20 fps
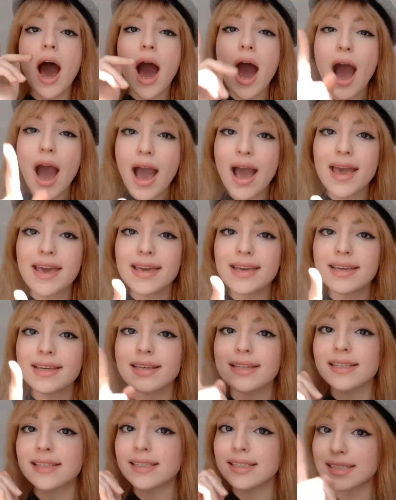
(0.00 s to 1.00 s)
I
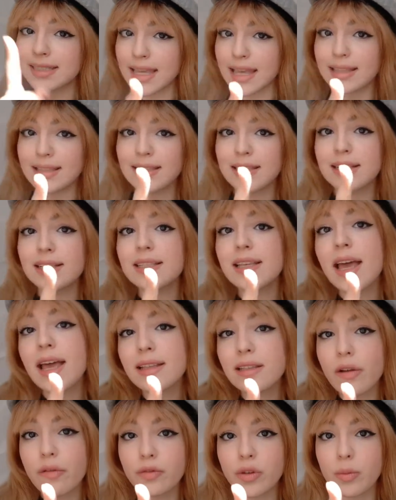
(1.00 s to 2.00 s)
stayed till the
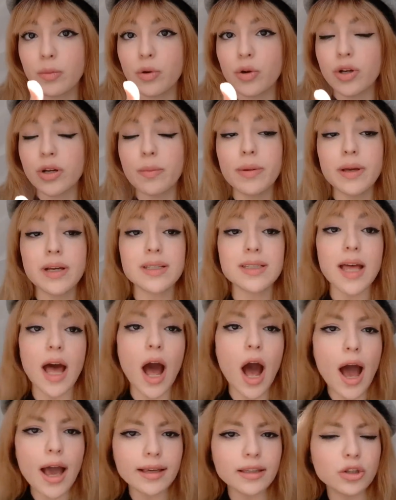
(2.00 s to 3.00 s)
end of the book because
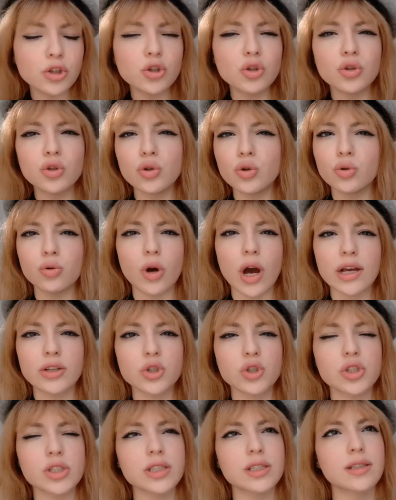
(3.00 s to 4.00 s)
I knew, I
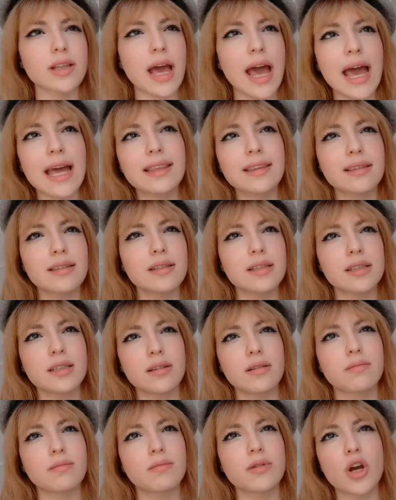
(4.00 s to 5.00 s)
just had this
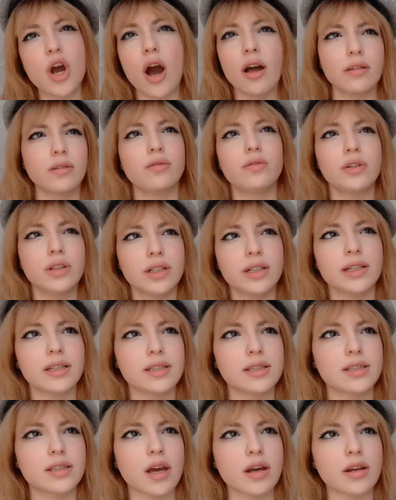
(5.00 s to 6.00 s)
gut feeling
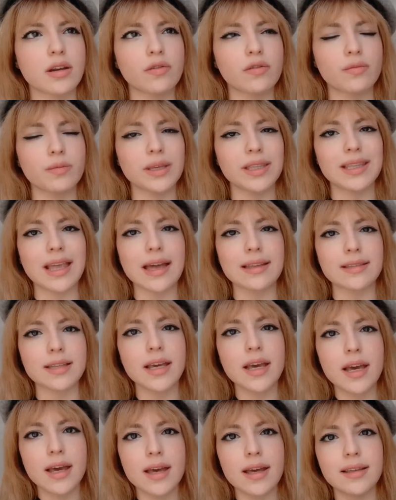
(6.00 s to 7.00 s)
inside of me that
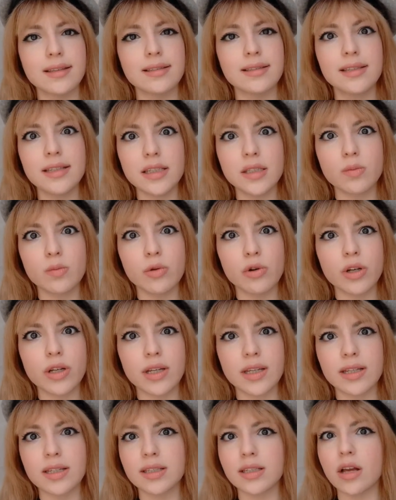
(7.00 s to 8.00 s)
this book
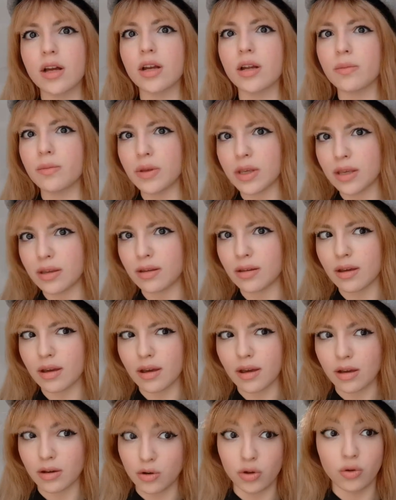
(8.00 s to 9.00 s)
is gonna be
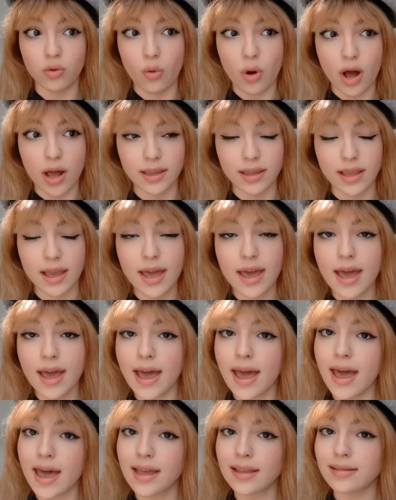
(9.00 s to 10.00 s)
a good one.
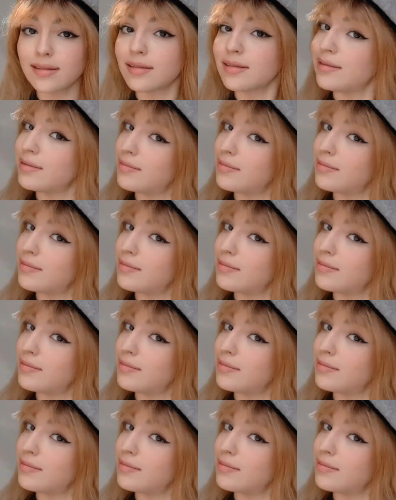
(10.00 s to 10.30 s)
And